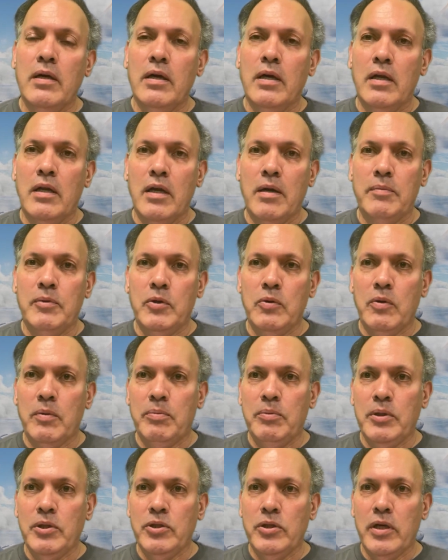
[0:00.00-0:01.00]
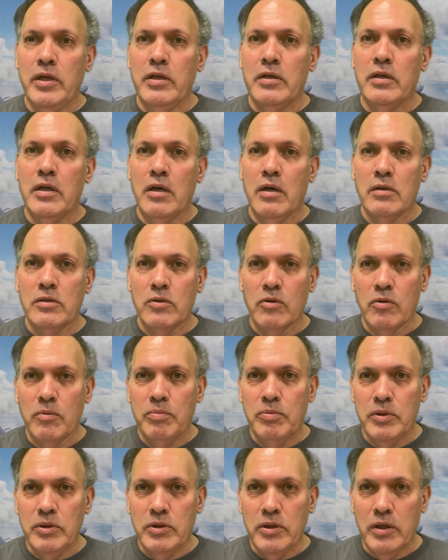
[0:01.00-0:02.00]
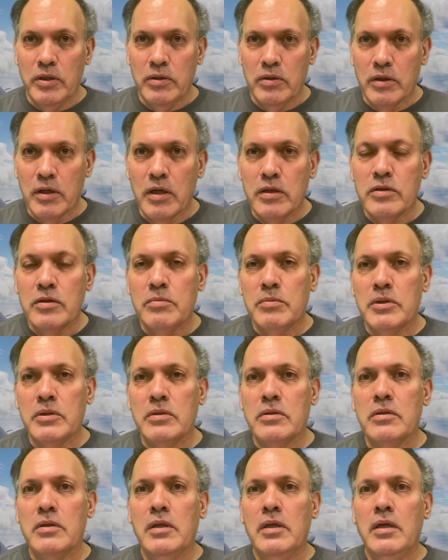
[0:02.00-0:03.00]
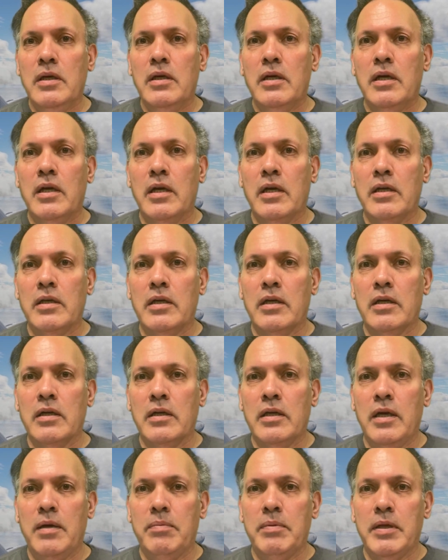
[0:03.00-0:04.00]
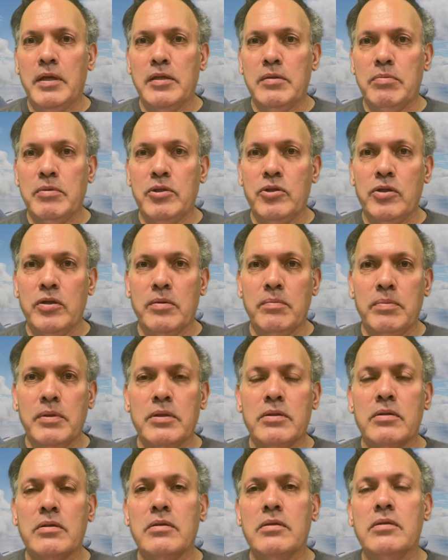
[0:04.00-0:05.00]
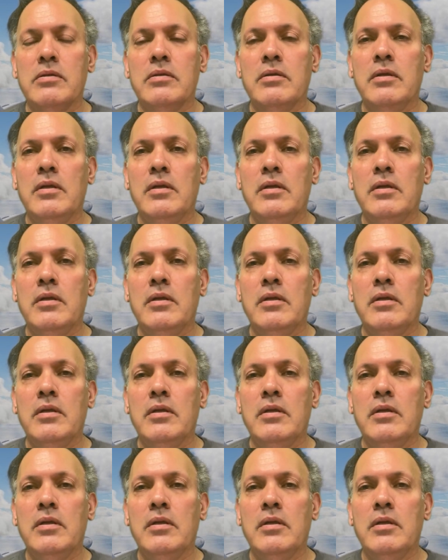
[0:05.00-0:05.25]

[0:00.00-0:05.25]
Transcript: And I do appreciate it. And I also appreciate you customers, and keeping HBG in business.